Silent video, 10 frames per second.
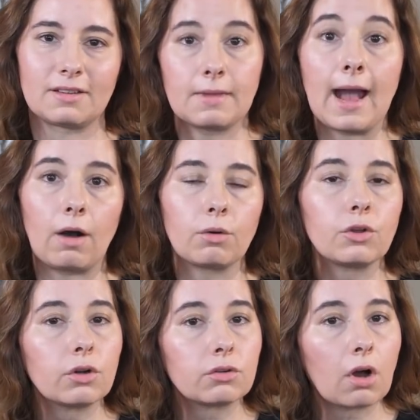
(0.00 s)
Now,
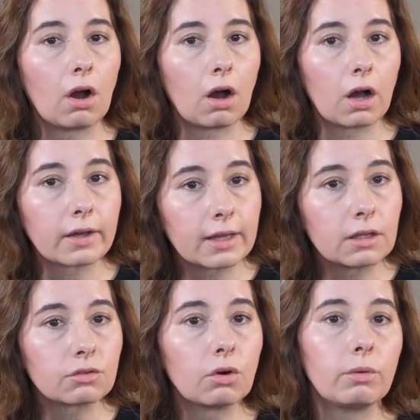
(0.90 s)
your dog
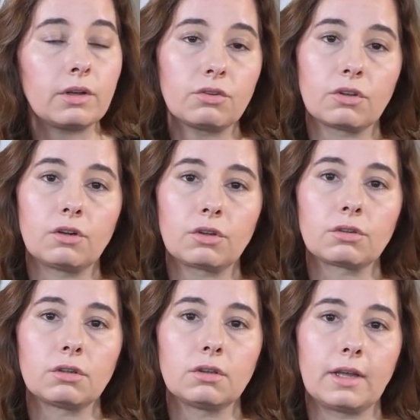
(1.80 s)
is going to start to
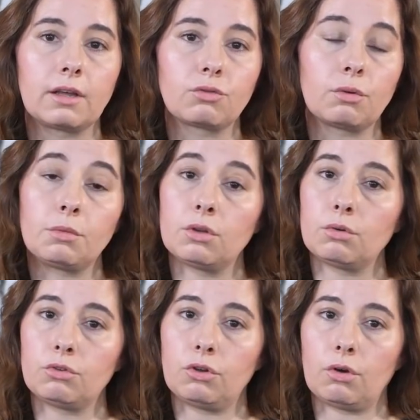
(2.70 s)
learn things from
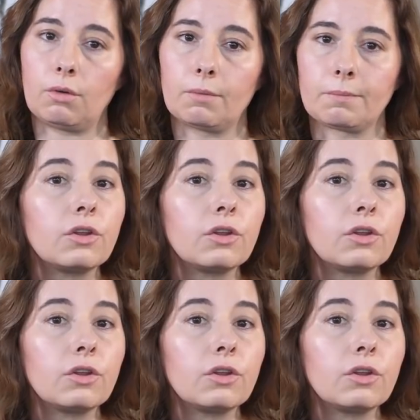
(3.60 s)
you too.